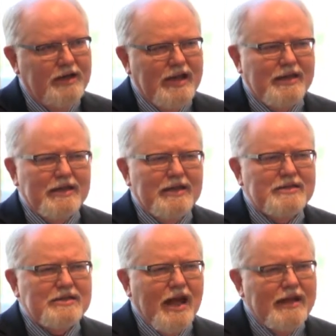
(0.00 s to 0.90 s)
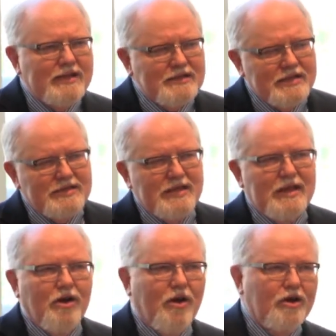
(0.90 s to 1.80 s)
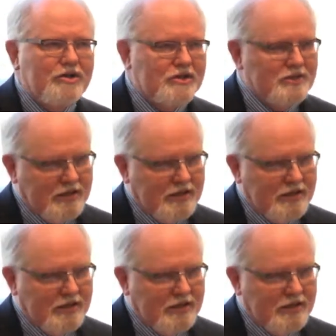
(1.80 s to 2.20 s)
that the sciences and the arts,